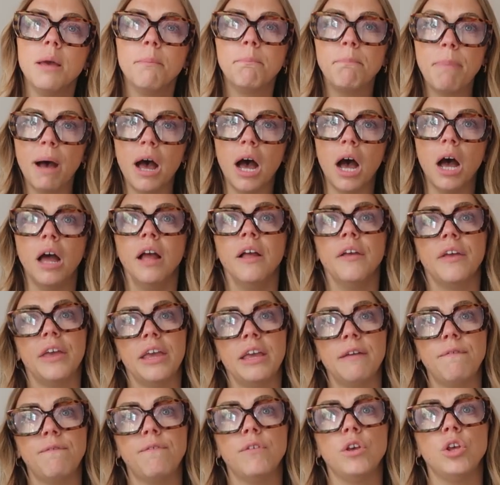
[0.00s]
But
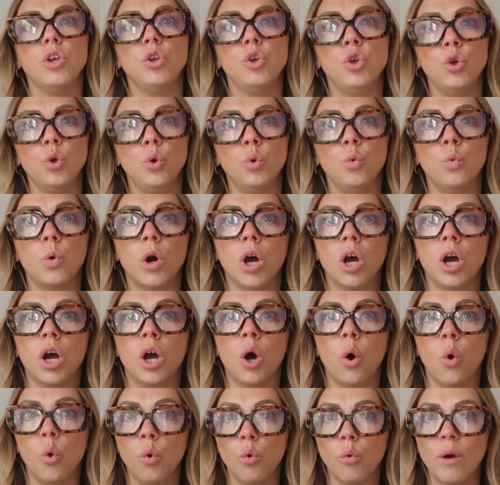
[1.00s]
if you
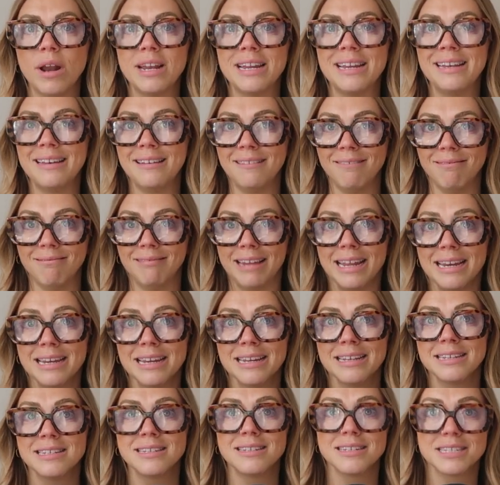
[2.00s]
were already
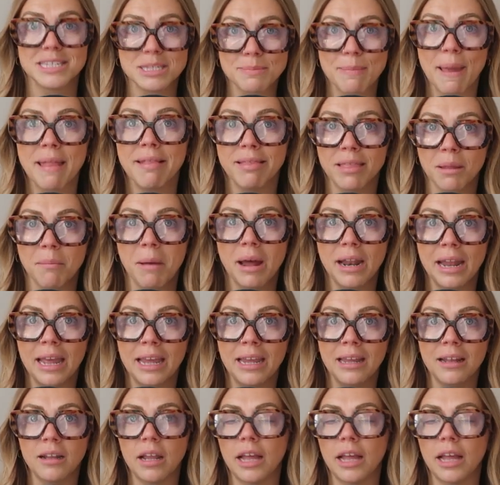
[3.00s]
needing to spend the money,